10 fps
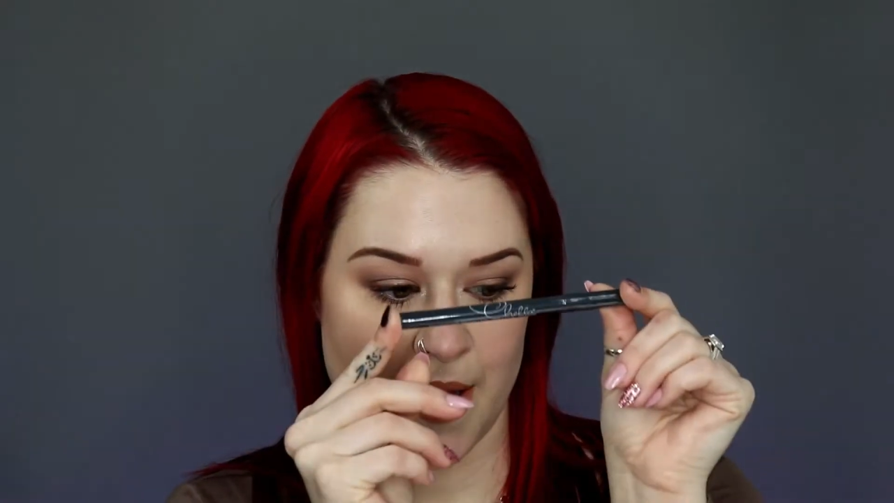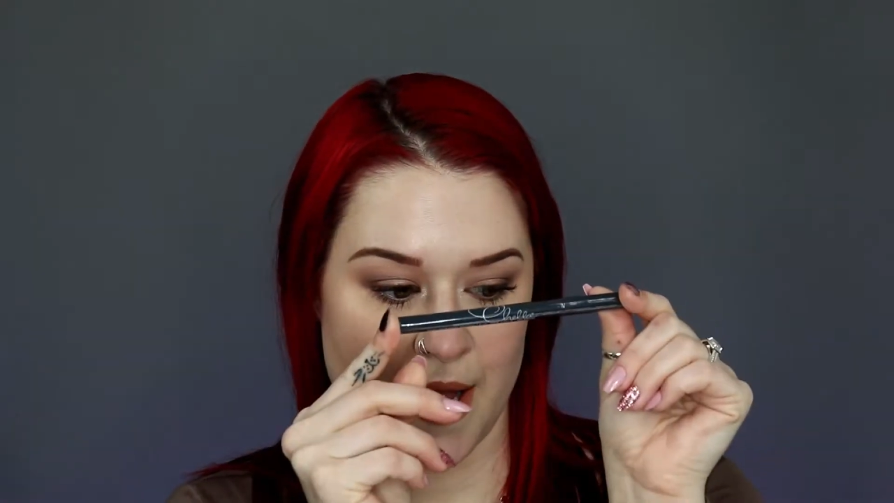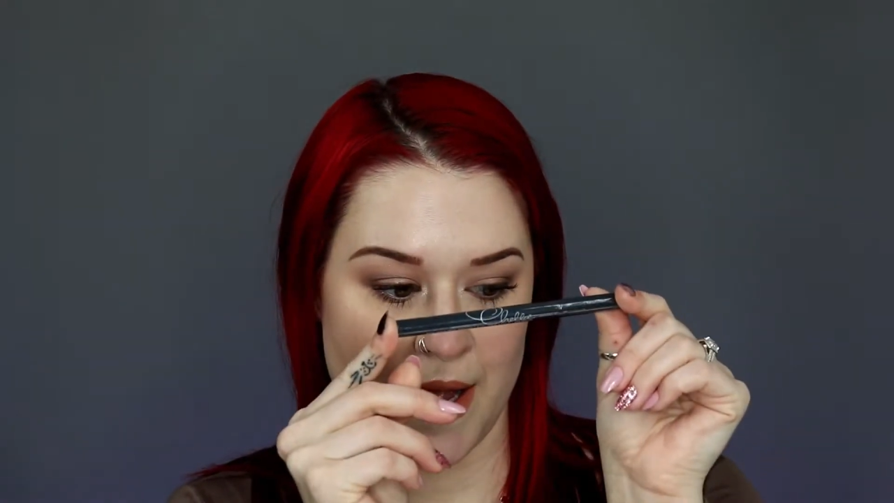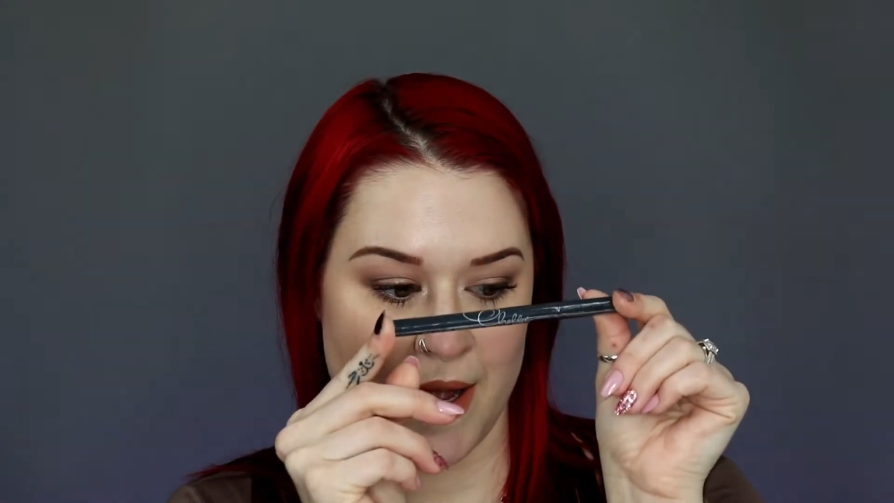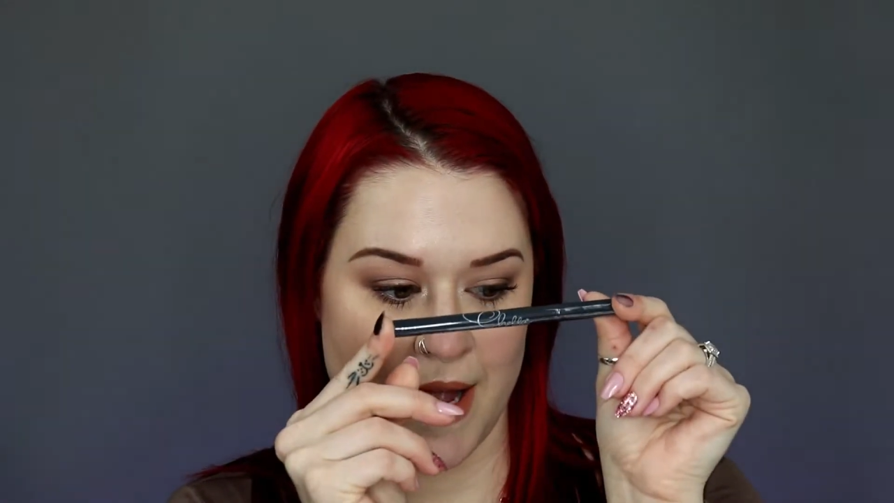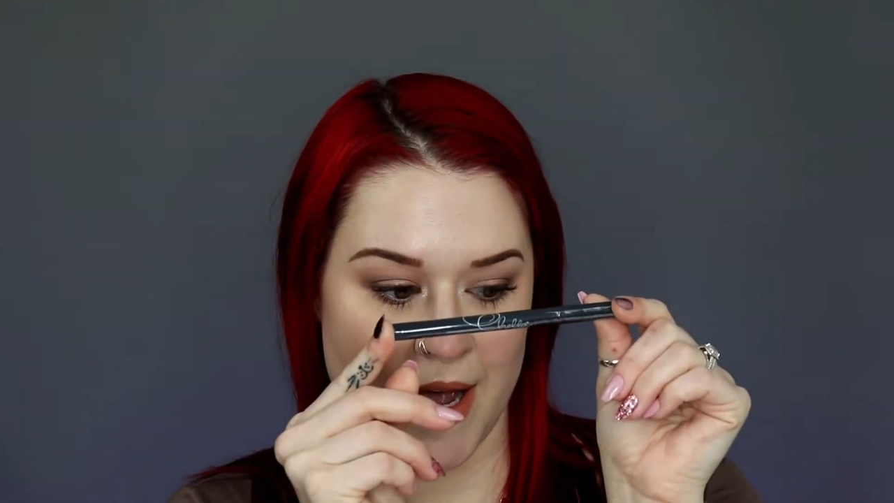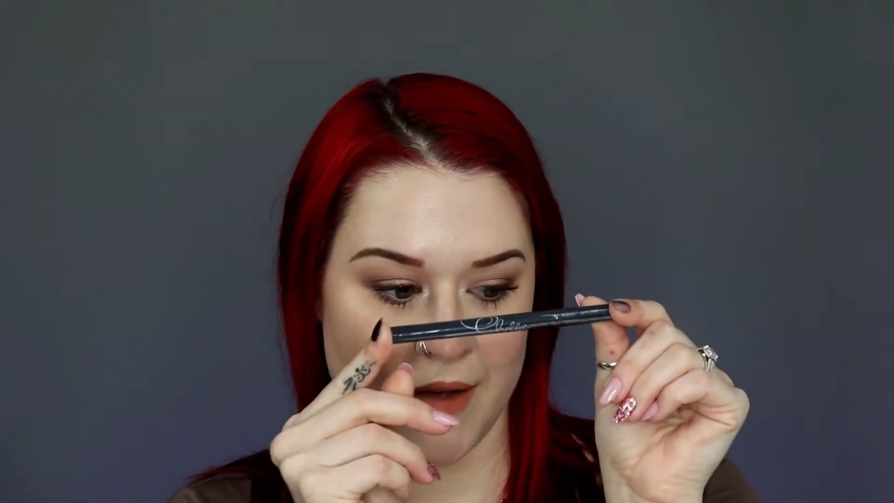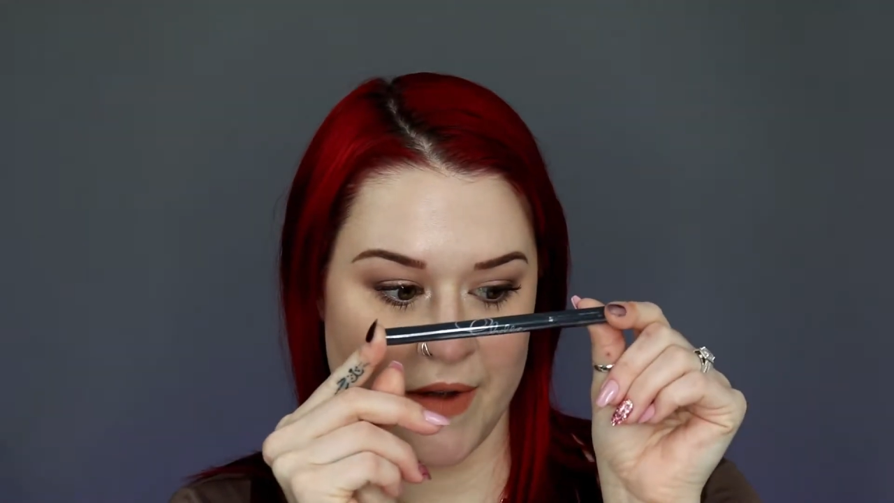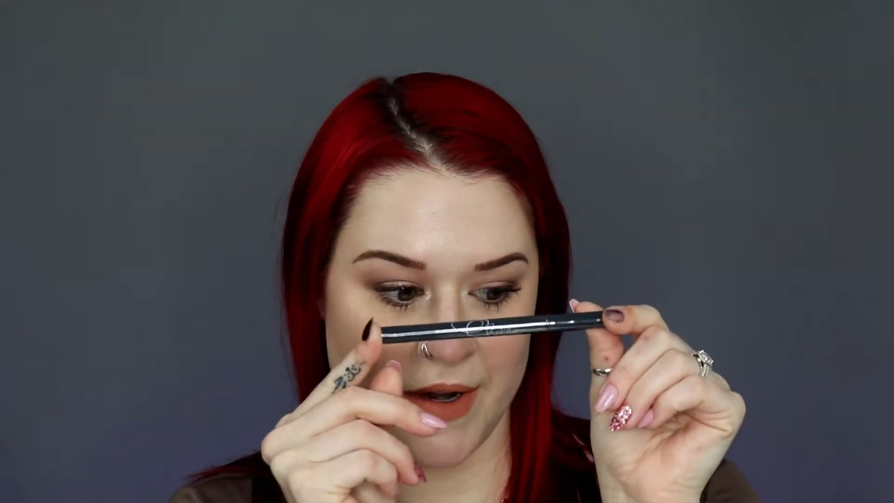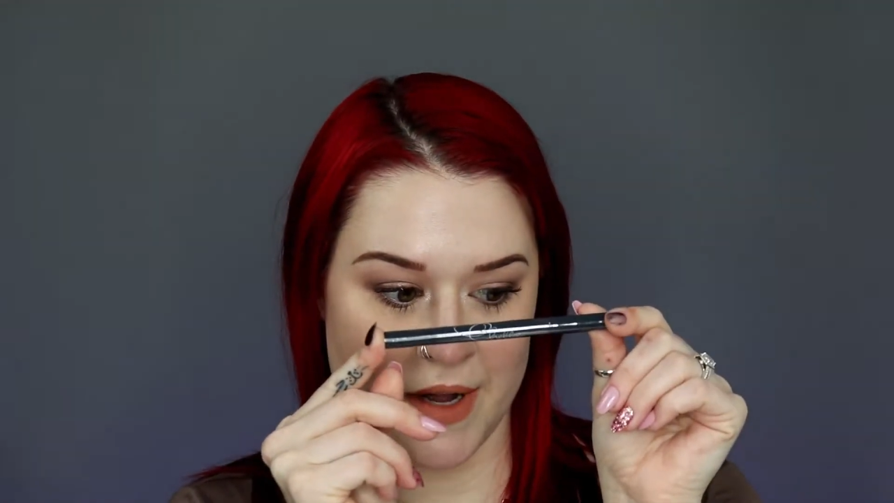I
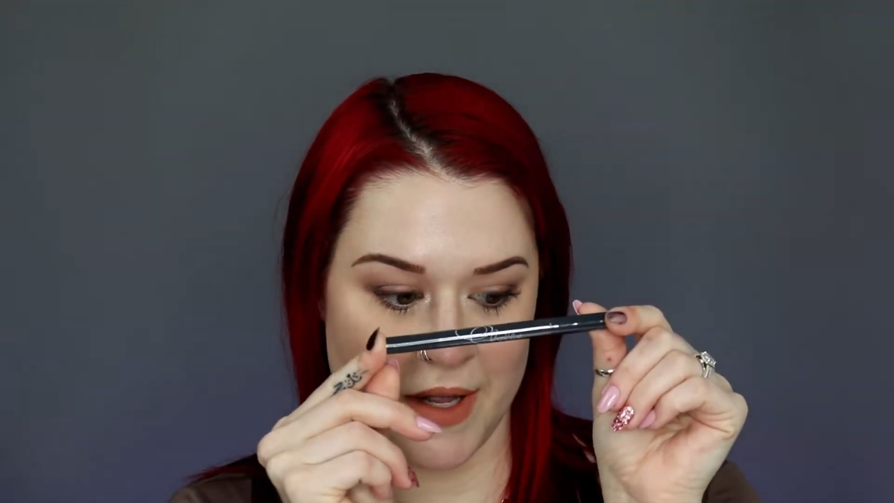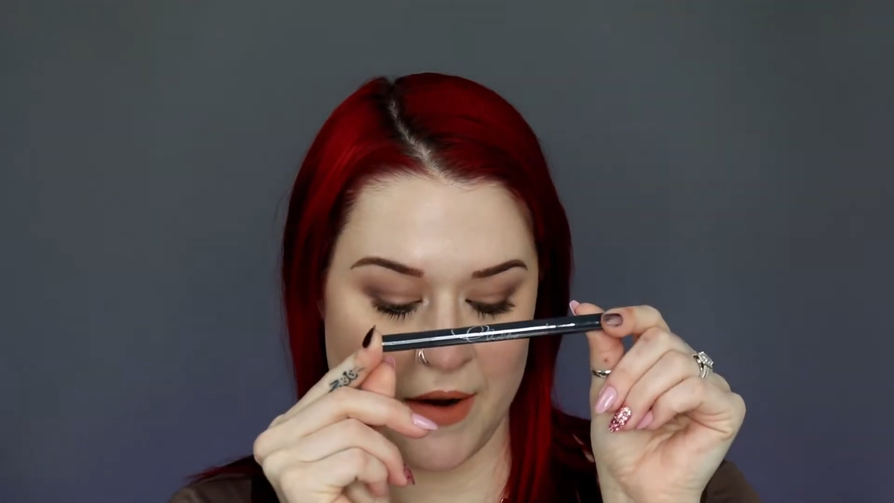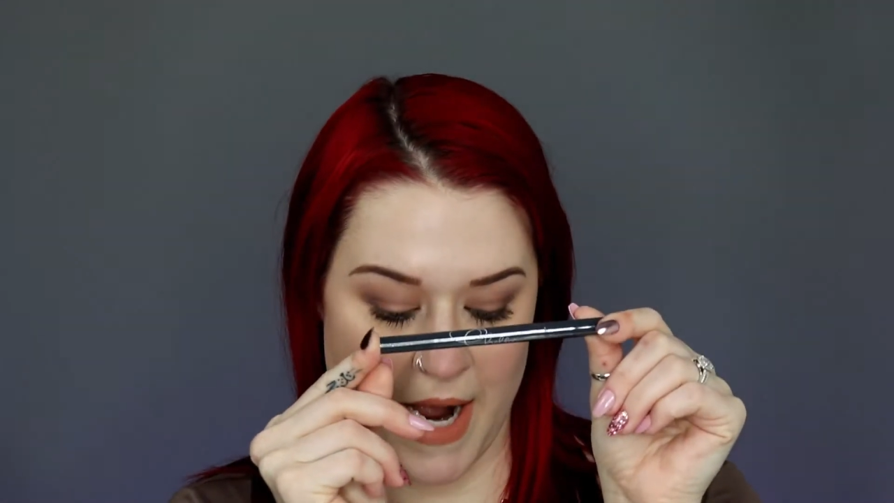have another